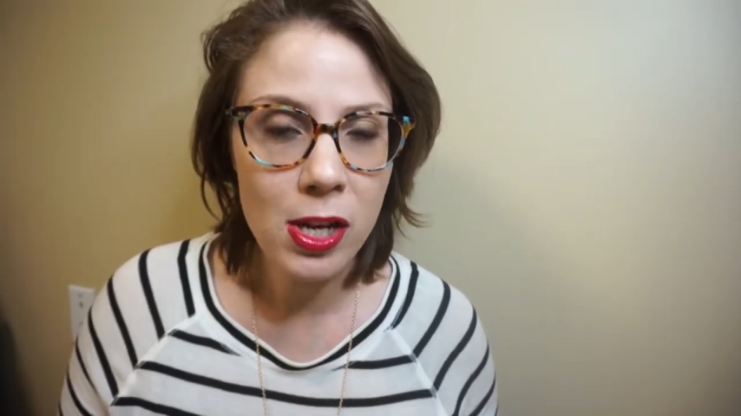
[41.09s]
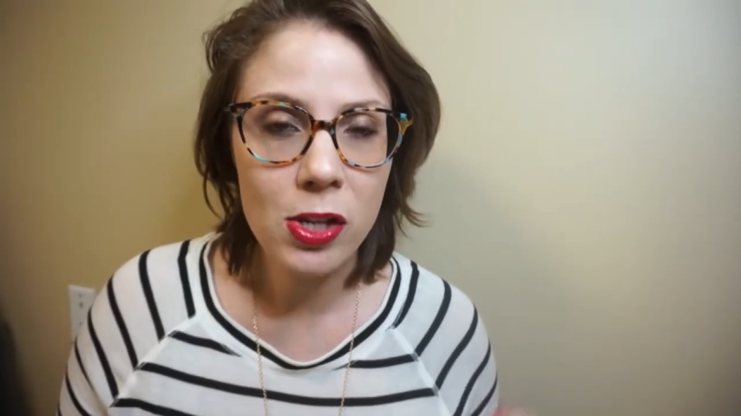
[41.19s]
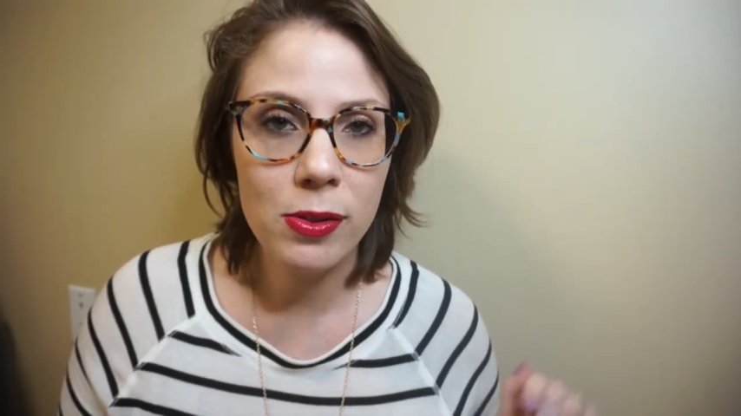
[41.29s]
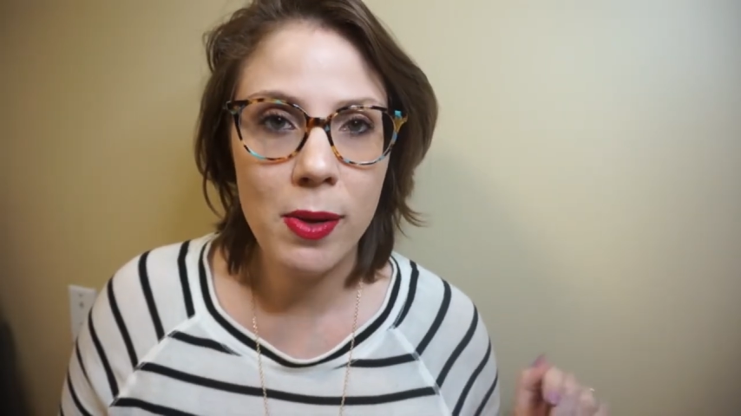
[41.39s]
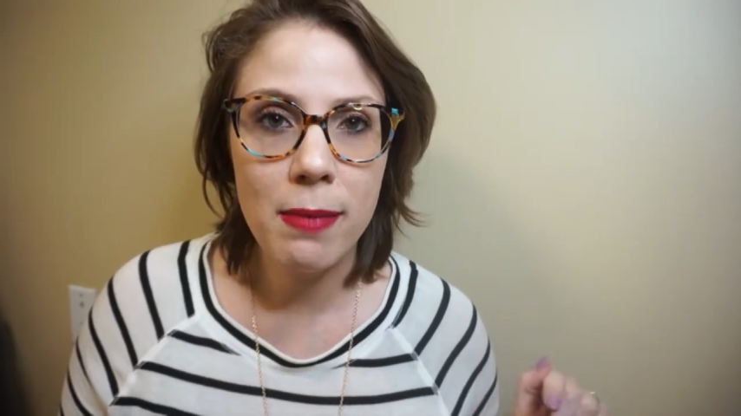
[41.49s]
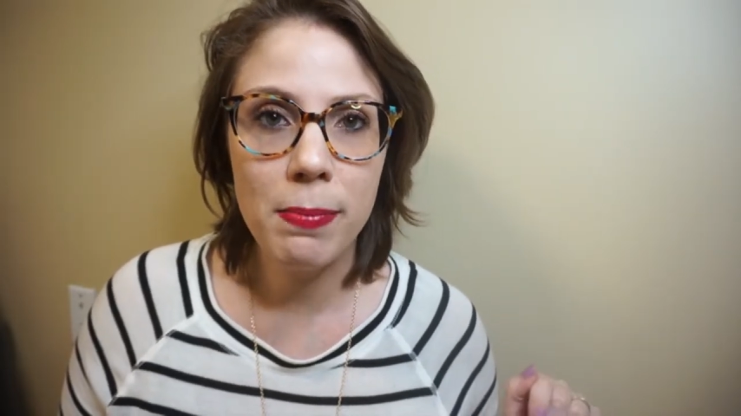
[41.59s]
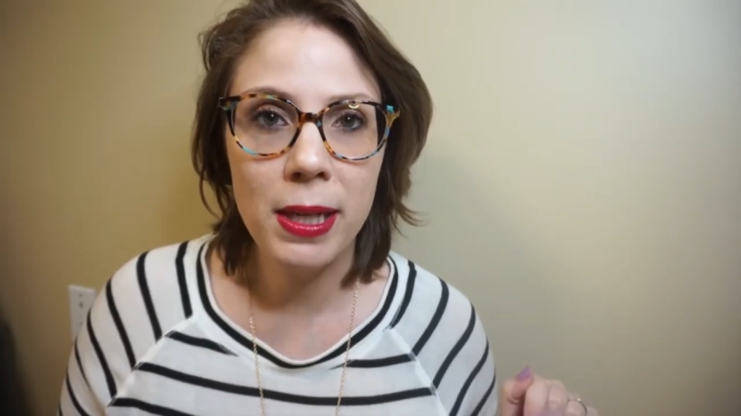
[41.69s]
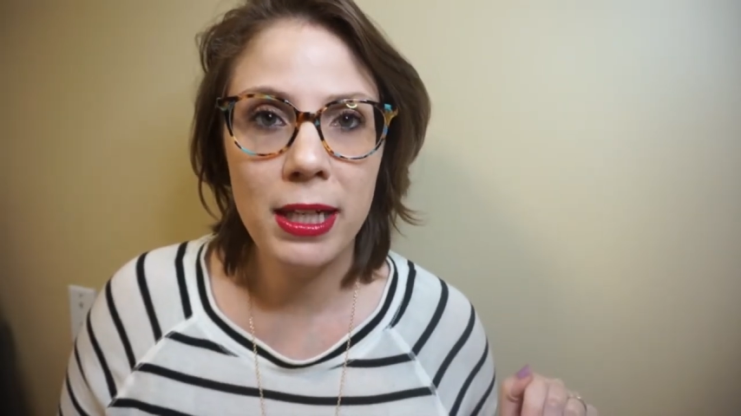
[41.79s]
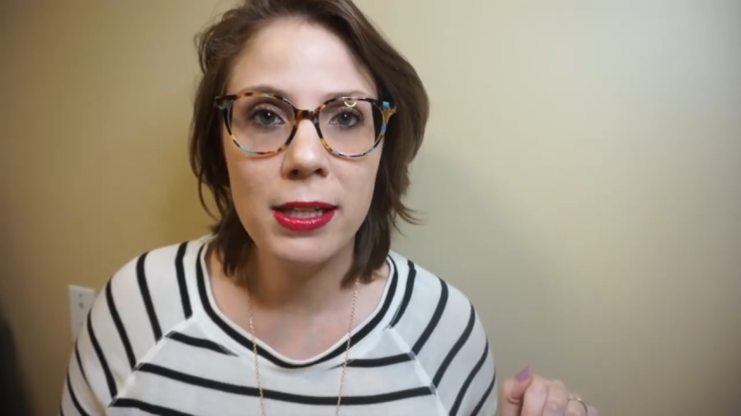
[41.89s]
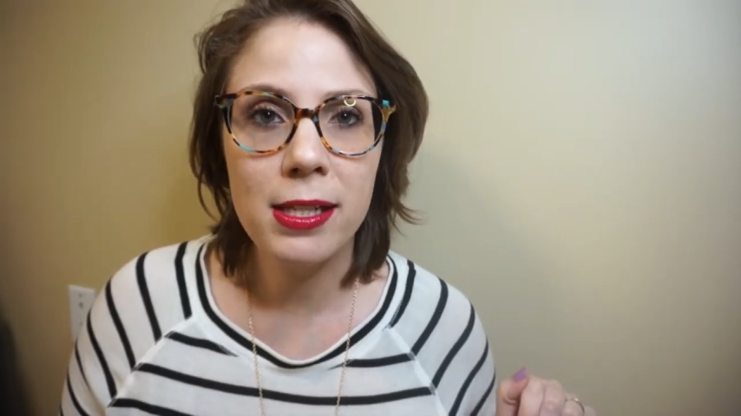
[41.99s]
so I
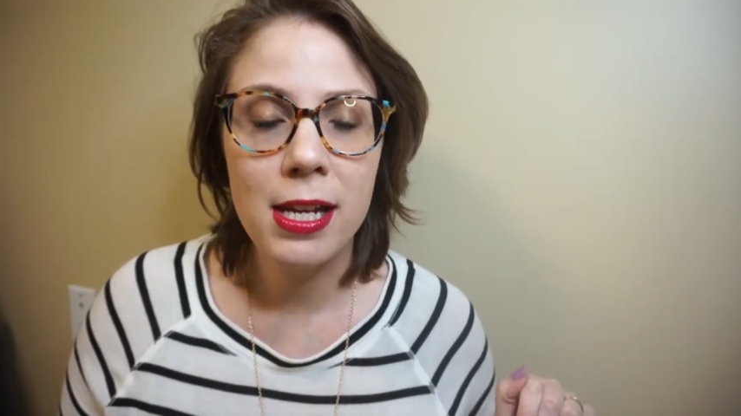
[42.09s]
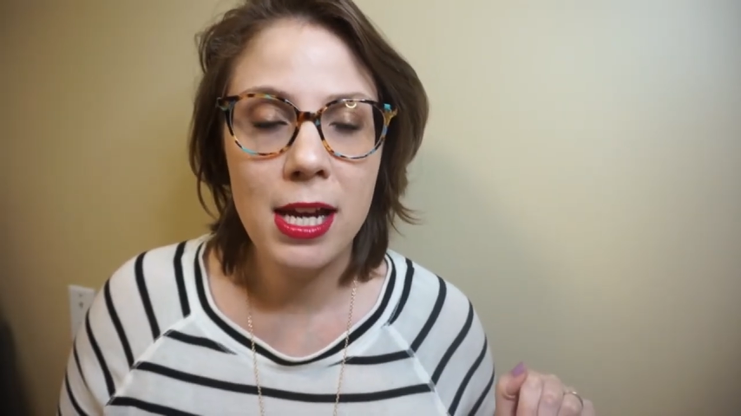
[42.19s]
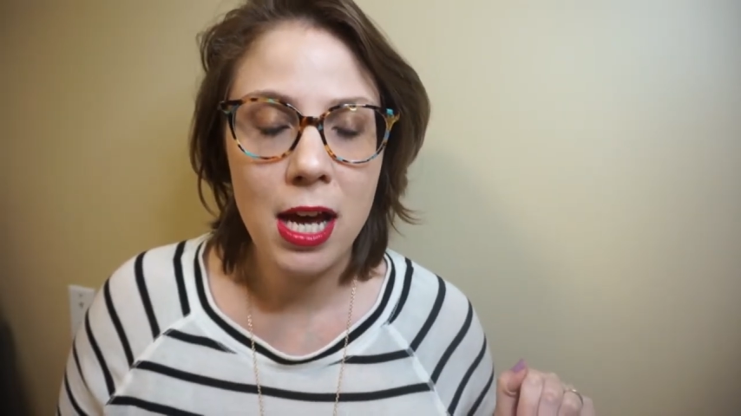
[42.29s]
picked